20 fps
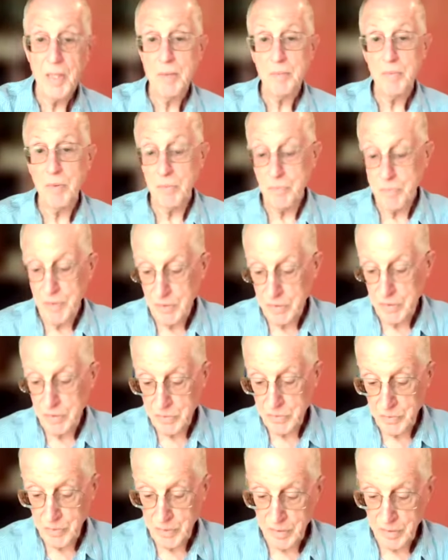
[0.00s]
but because of
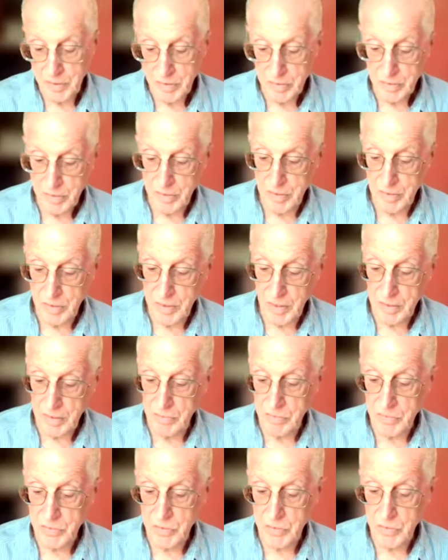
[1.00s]
what the Detective
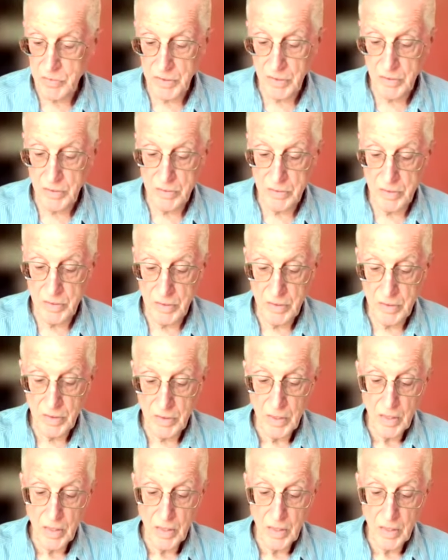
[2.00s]
Scarcella did.